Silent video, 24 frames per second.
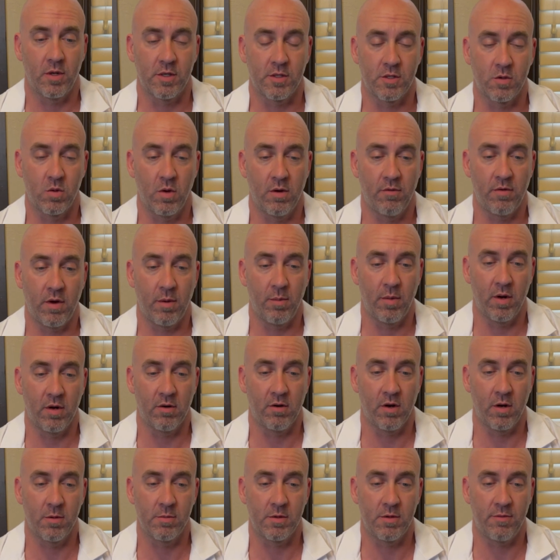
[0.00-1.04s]
Plus 25
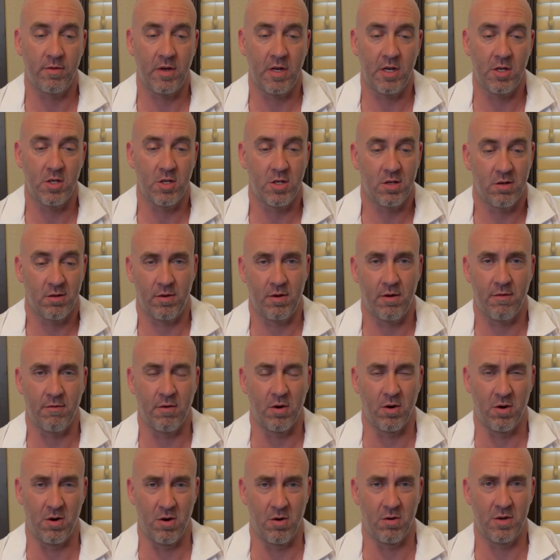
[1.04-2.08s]
milligrams of each. Are you even
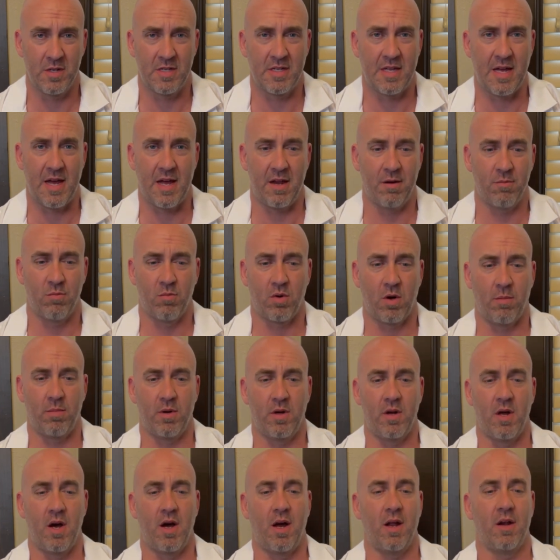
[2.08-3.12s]
going to notice that? Probably
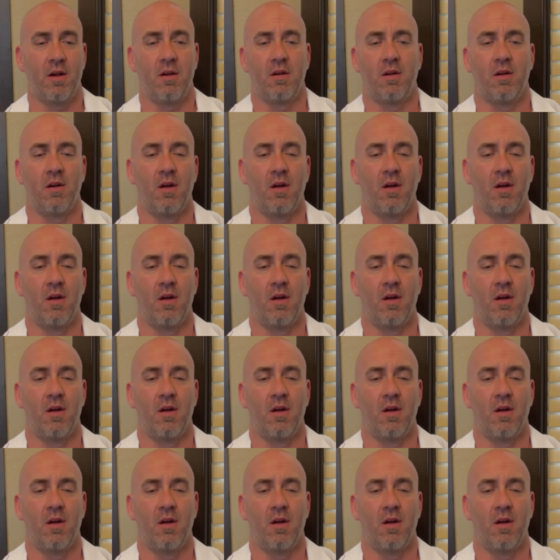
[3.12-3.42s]
not.